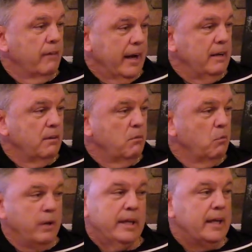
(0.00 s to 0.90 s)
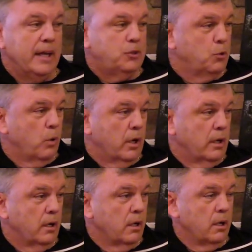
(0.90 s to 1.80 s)
All right? We could get you
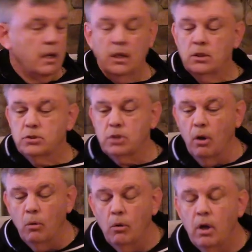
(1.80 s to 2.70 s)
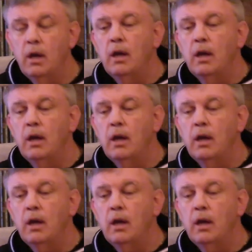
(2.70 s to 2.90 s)
one. So